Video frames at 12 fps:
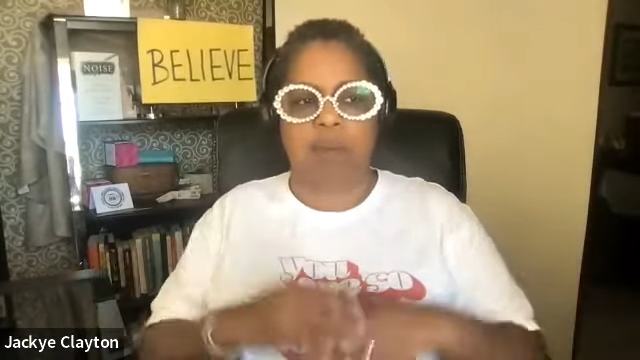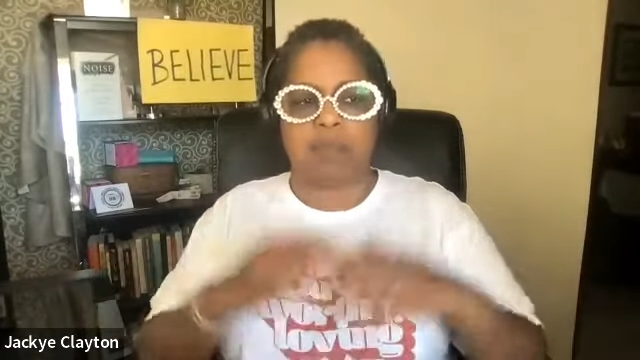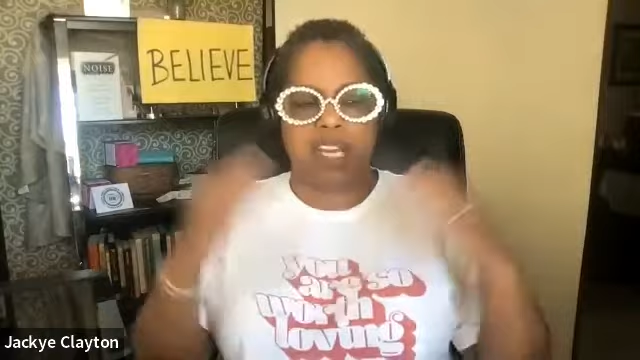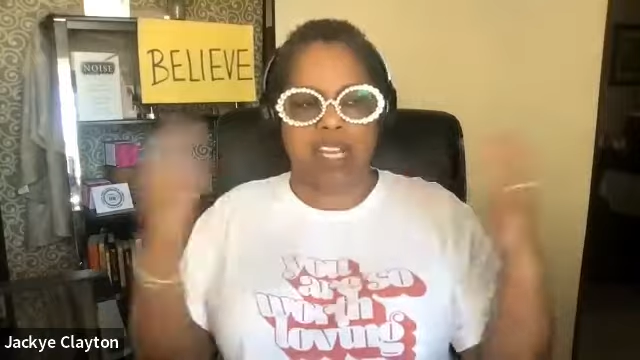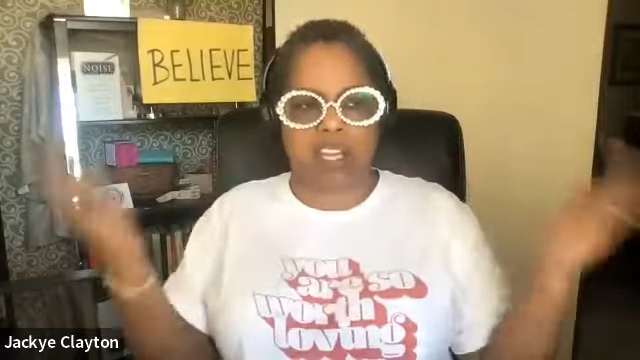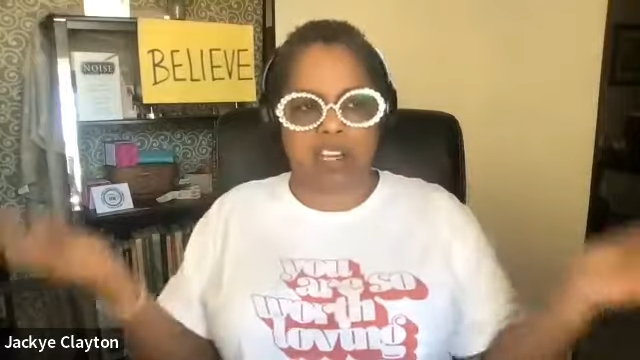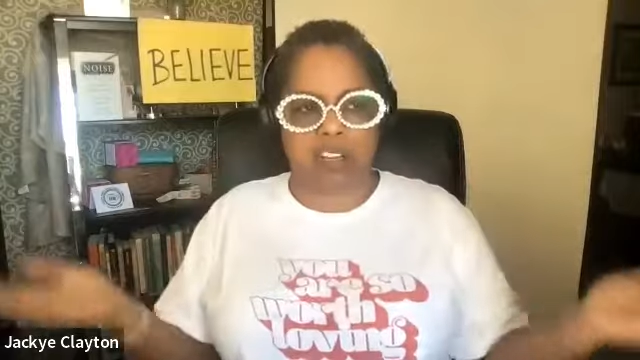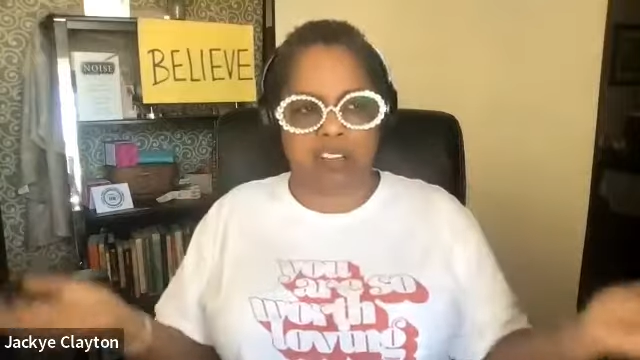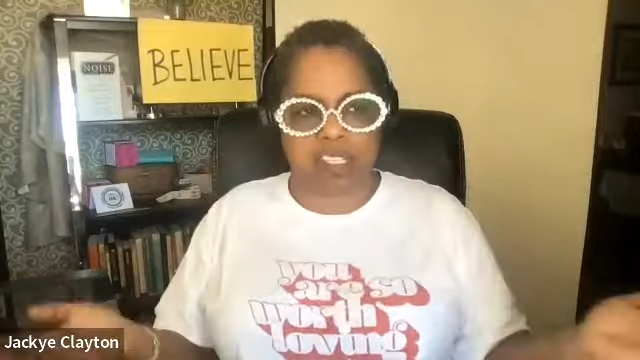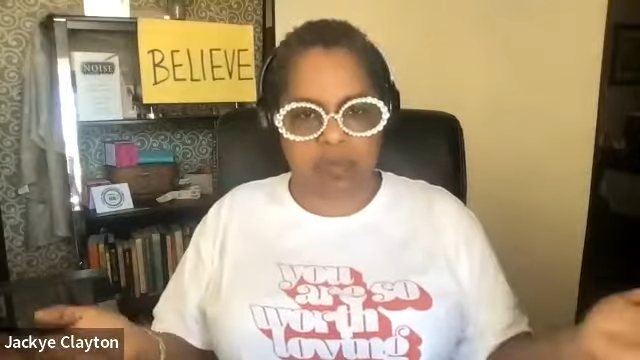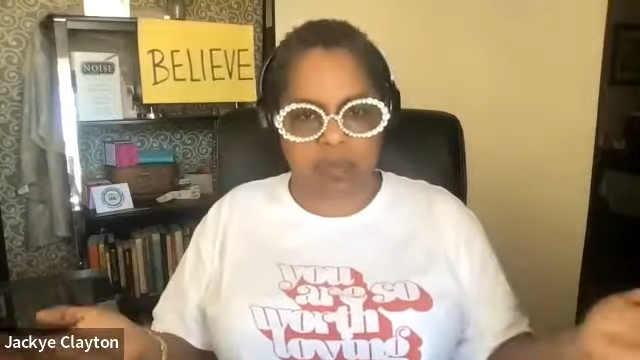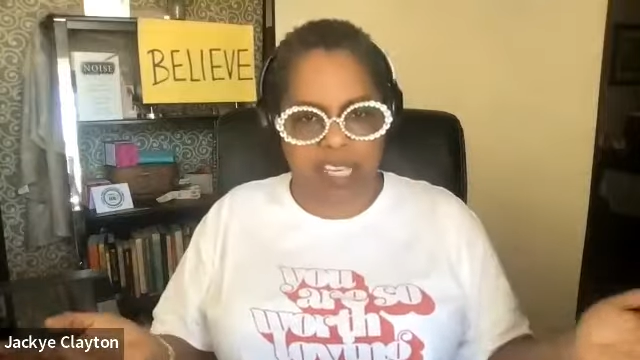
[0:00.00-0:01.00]
I'm going to go to
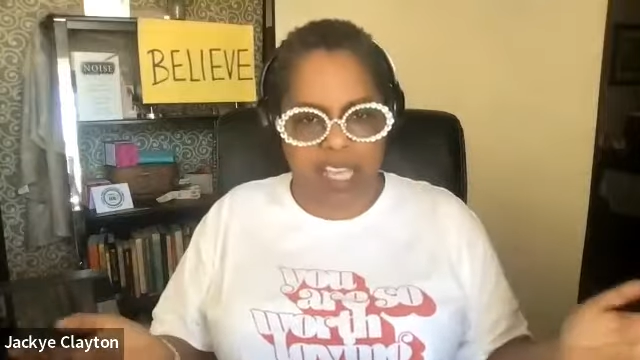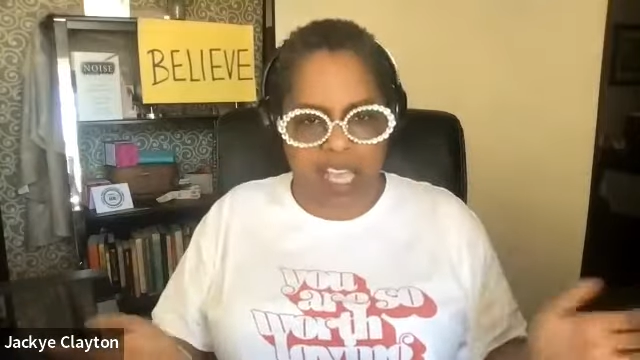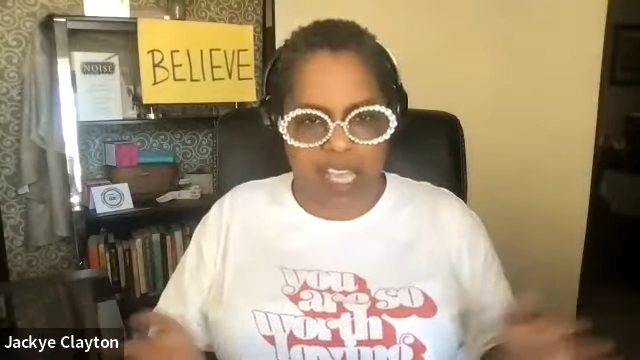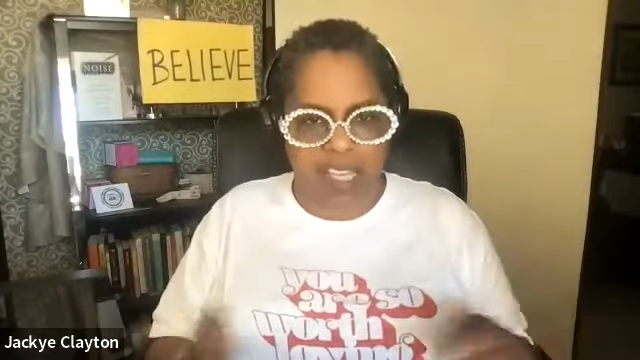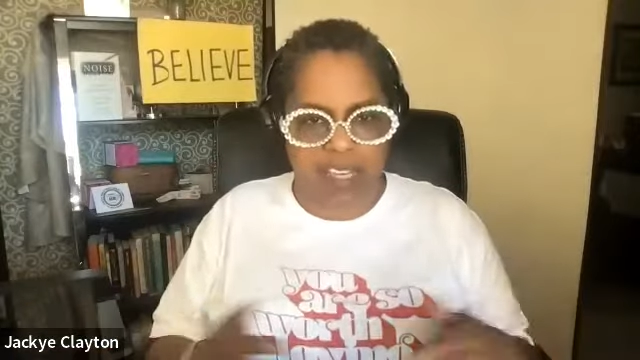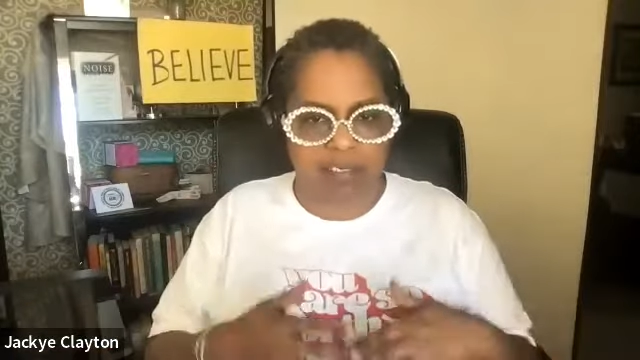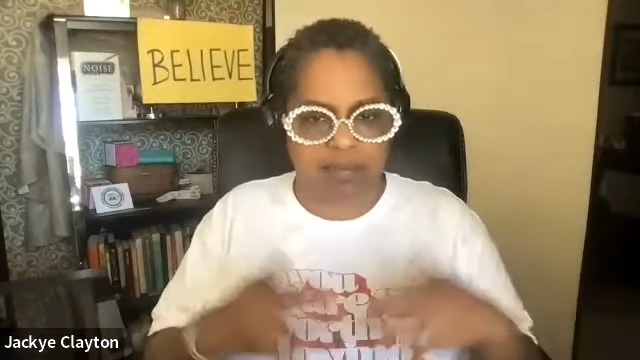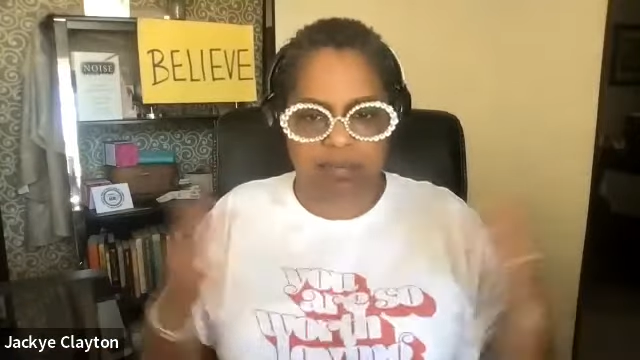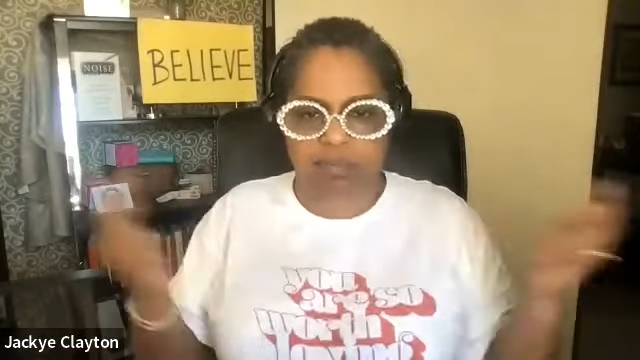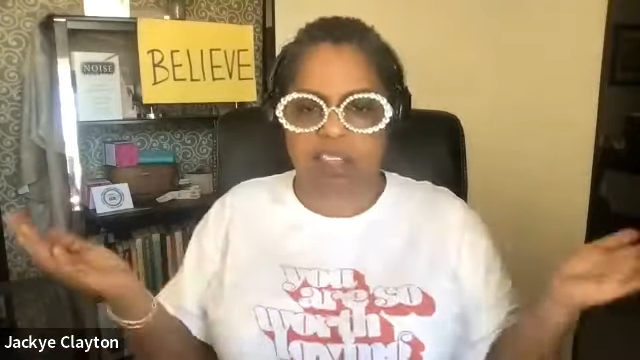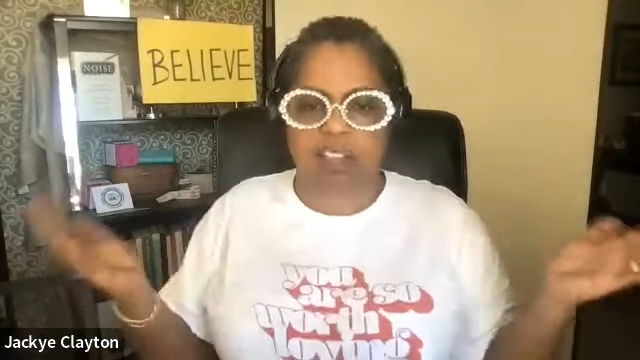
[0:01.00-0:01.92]
this weekend